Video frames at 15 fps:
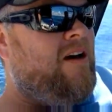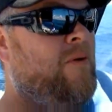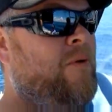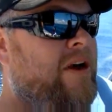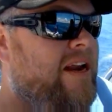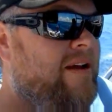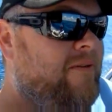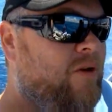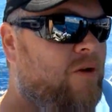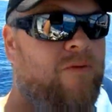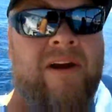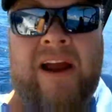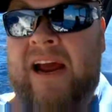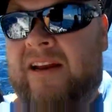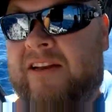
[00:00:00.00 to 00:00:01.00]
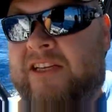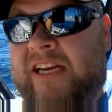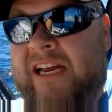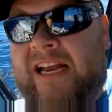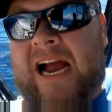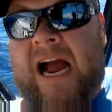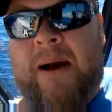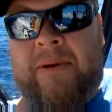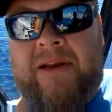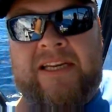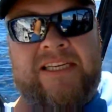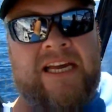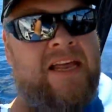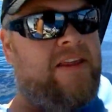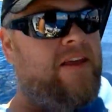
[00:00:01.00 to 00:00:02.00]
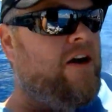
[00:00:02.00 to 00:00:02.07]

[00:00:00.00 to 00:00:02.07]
I went and have a look around and see how calm it is out